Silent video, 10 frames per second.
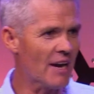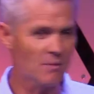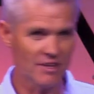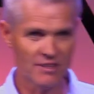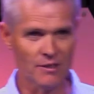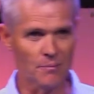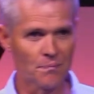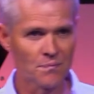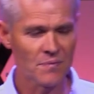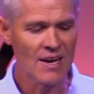man-made
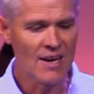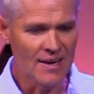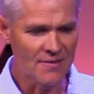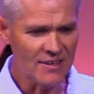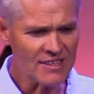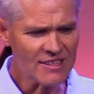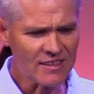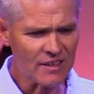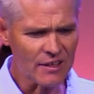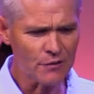term. And this is
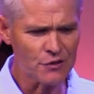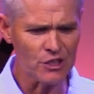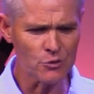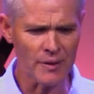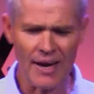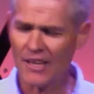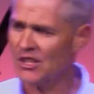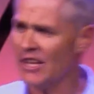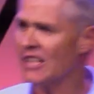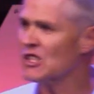the kind of change we
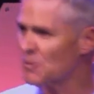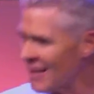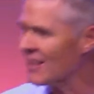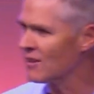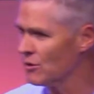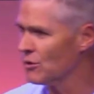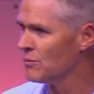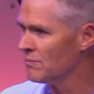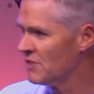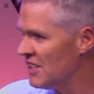actually expect
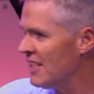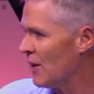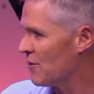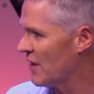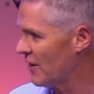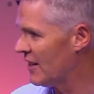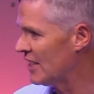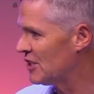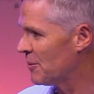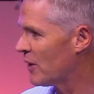to see out there in
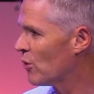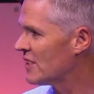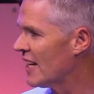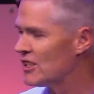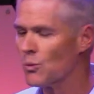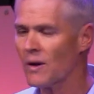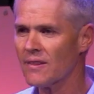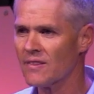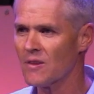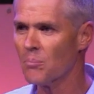nature, because that's
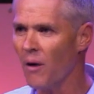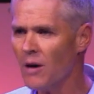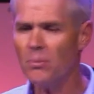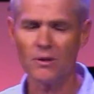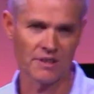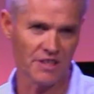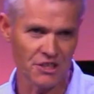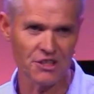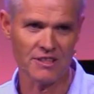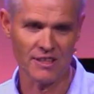what the Bible
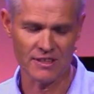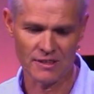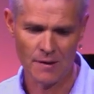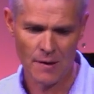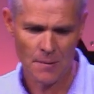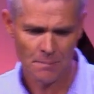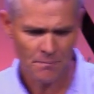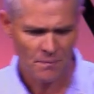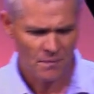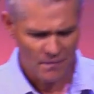teaches us.
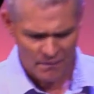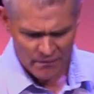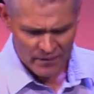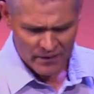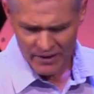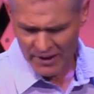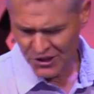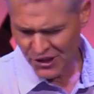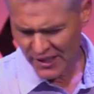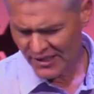
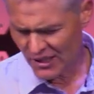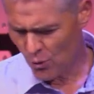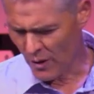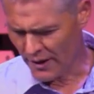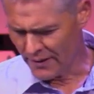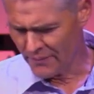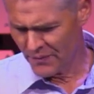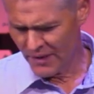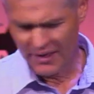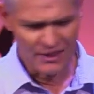In Genesis 1,
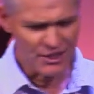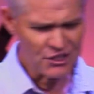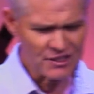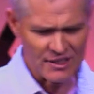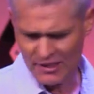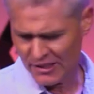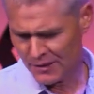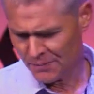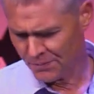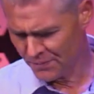it teaches
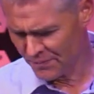us